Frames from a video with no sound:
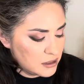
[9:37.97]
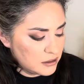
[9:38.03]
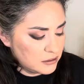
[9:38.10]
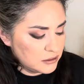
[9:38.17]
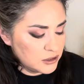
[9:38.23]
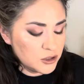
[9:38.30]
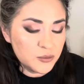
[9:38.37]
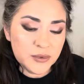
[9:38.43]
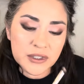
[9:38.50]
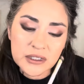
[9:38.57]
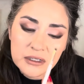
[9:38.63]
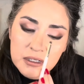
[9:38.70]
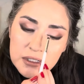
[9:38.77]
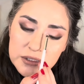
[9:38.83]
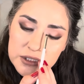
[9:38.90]
little bit
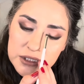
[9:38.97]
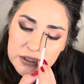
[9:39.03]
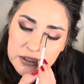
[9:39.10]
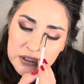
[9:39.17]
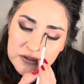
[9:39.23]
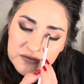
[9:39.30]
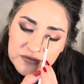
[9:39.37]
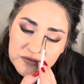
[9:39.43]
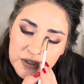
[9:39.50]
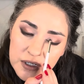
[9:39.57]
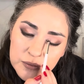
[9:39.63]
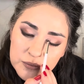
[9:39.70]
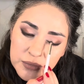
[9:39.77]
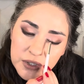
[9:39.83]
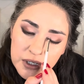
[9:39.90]
onto the
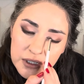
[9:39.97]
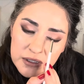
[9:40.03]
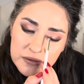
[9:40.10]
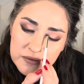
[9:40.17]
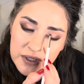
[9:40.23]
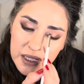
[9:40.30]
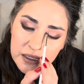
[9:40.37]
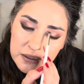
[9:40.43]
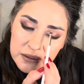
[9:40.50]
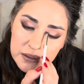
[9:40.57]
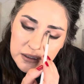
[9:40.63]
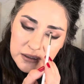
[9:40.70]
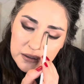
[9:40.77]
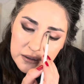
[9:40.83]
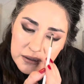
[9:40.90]
front part of that
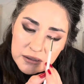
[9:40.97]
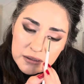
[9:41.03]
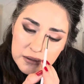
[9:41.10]
lid.